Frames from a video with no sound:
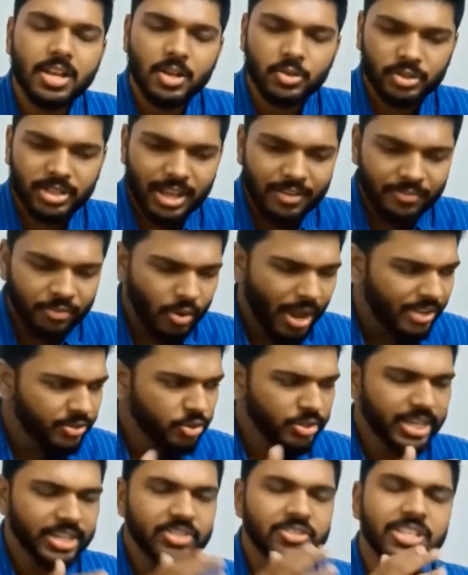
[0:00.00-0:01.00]
So therefore, as
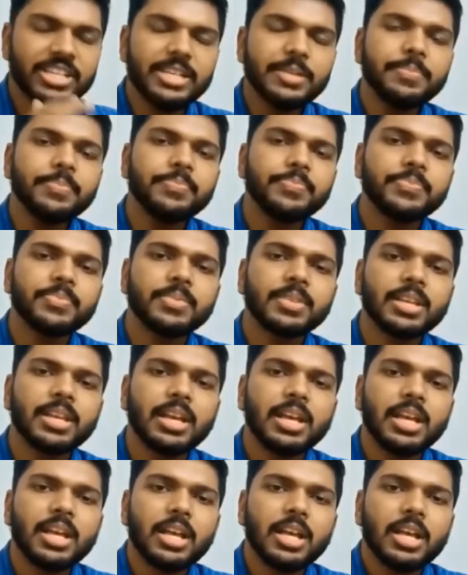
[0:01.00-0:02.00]
you can see,
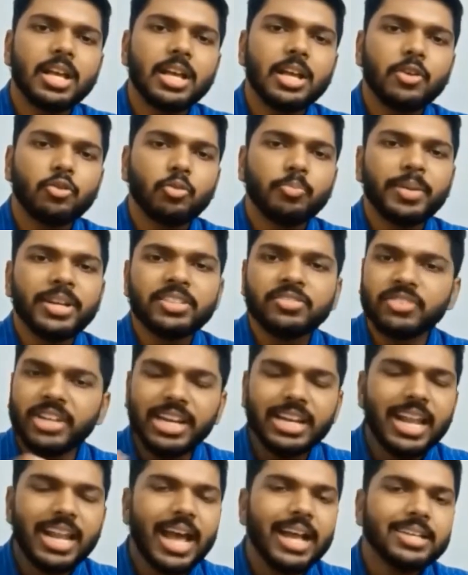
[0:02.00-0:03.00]
rupees
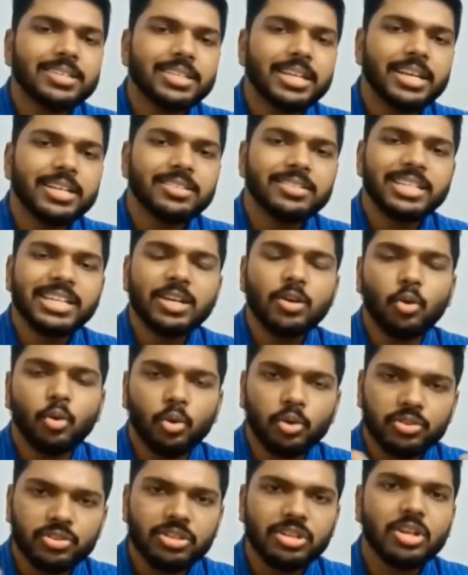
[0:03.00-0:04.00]
3 lakhs is the
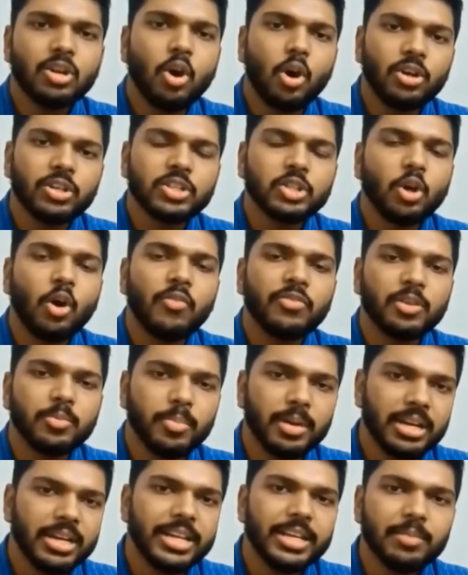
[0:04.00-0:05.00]
original cost of the
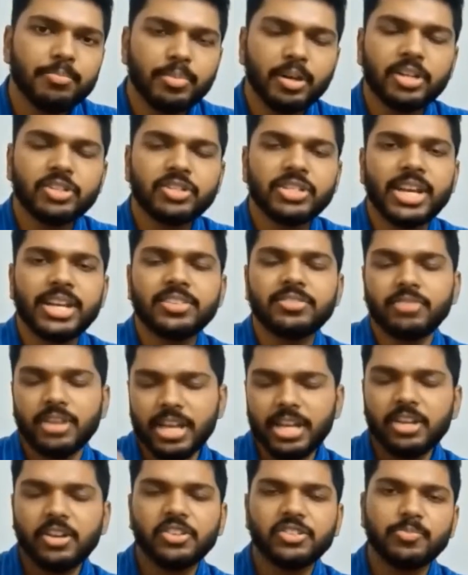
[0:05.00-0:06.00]
building purchased
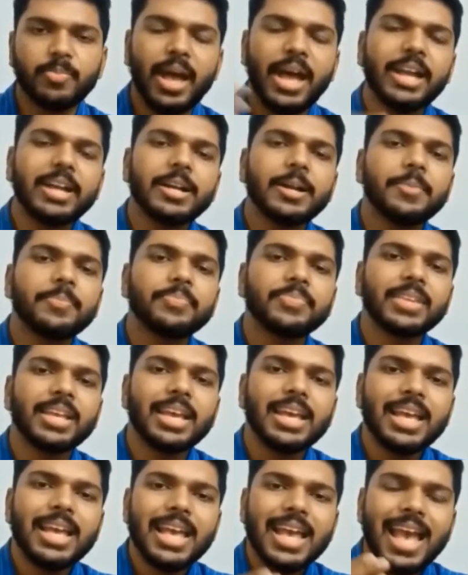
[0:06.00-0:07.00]
3 years back,
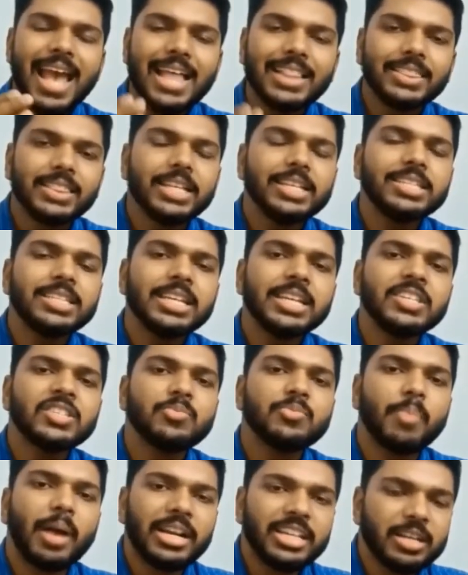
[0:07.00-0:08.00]
and this is
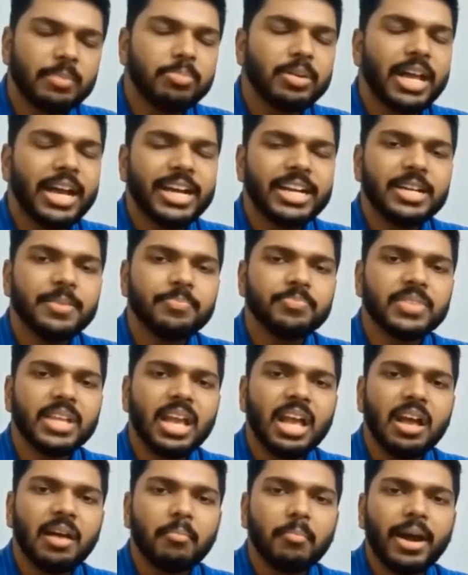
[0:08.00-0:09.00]
multiplied
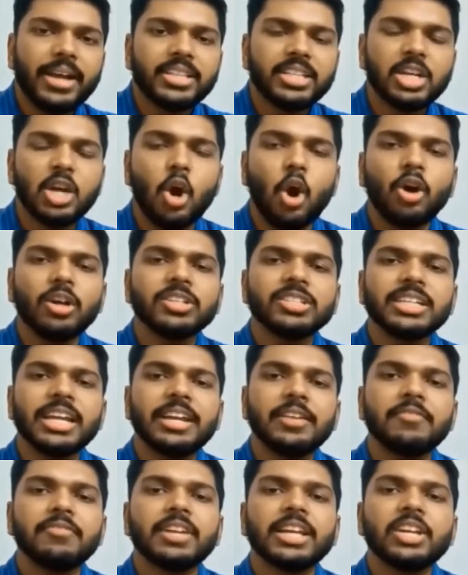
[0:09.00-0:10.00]
by the cost
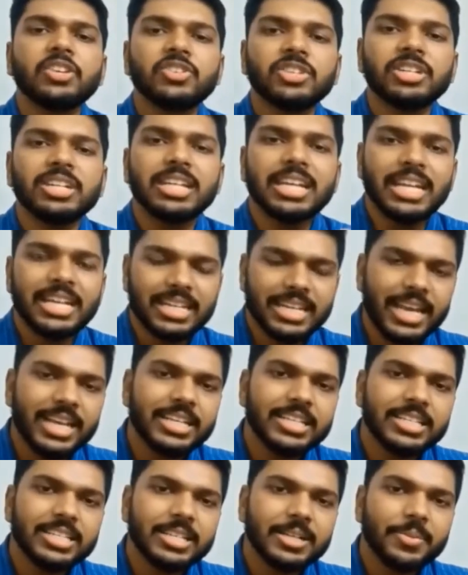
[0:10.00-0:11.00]
inflation
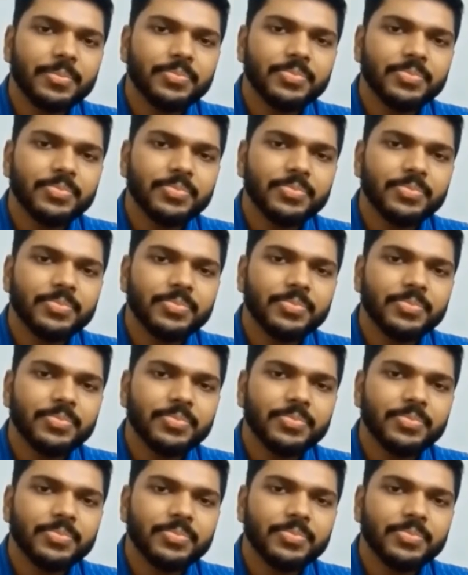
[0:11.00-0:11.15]
index